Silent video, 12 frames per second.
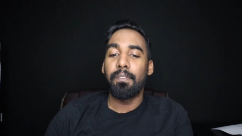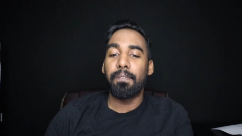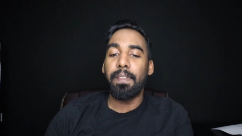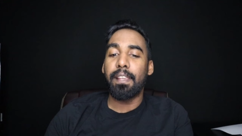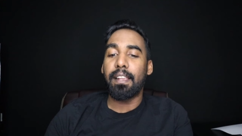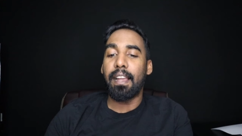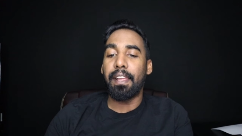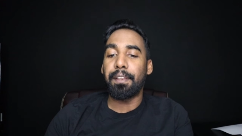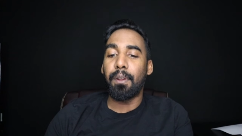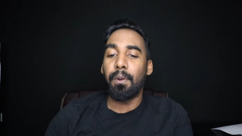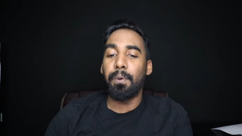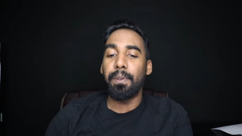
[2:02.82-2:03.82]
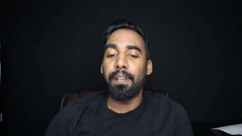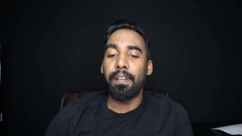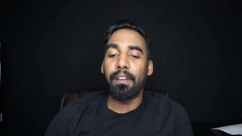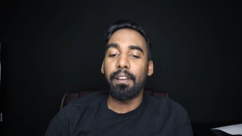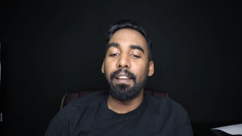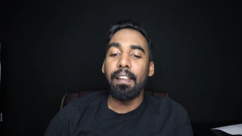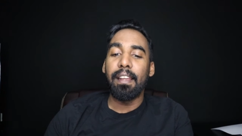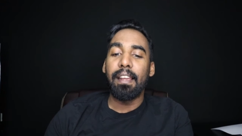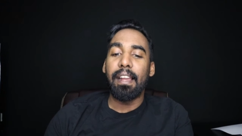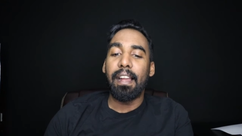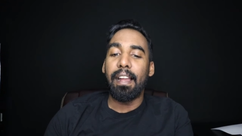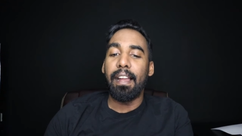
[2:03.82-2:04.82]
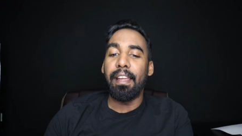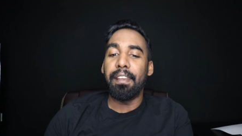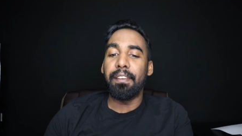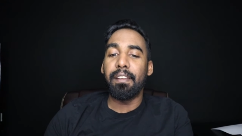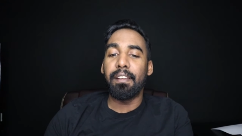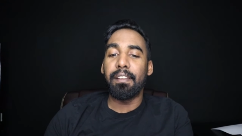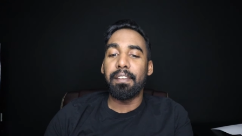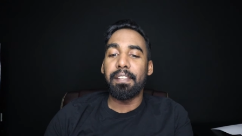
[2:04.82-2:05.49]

fake ad out there and